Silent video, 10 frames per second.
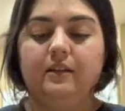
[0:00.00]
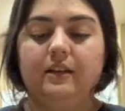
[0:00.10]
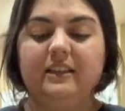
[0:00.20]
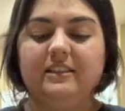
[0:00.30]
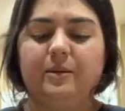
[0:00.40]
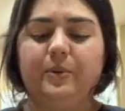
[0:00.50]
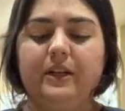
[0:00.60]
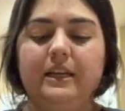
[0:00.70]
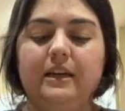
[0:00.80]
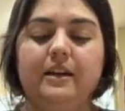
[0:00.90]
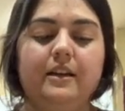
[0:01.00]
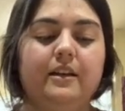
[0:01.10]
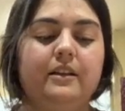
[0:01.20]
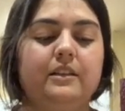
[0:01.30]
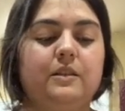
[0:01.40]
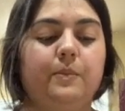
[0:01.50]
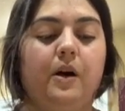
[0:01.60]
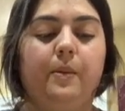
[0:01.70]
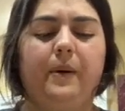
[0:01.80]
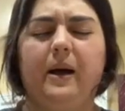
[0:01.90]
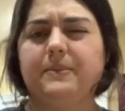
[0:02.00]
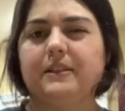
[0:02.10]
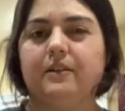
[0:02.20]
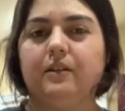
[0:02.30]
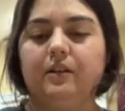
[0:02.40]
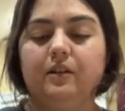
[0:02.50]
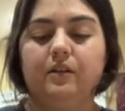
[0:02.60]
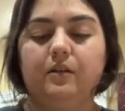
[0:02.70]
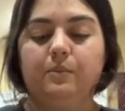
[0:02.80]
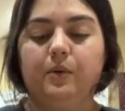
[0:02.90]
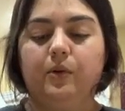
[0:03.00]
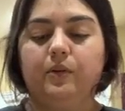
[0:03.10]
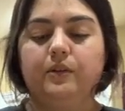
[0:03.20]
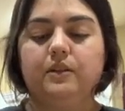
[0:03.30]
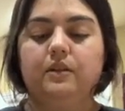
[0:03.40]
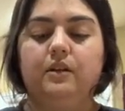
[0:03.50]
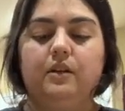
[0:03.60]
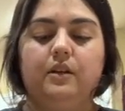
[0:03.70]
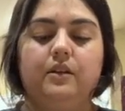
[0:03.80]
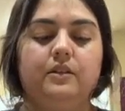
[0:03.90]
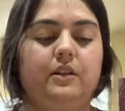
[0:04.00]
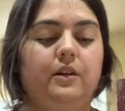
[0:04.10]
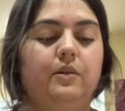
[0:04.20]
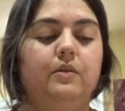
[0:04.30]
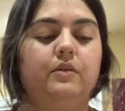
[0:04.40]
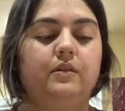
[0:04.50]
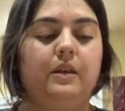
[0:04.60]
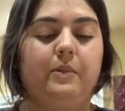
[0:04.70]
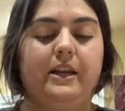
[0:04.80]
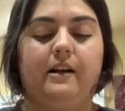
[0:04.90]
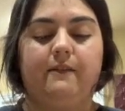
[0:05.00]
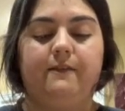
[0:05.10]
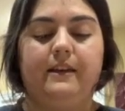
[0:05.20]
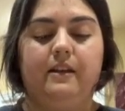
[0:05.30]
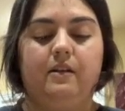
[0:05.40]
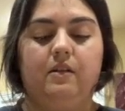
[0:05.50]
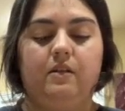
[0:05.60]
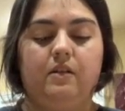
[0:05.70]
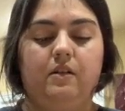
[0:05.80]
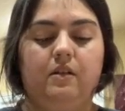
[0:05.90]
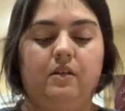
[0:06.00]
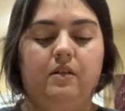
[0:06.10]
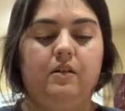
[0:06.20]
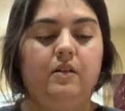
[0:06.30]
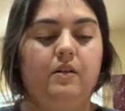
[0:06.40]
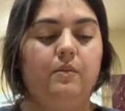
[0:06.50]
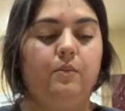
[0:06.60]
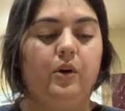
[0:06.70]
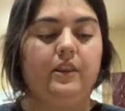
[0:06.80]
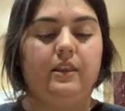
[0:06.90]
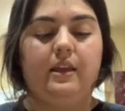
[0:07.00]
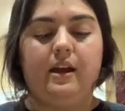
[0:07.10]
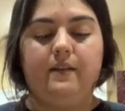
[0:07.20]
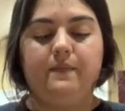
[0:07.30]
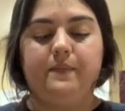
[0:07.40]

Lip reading: And these are pretty small popsicle molds, so they might not fit more than that.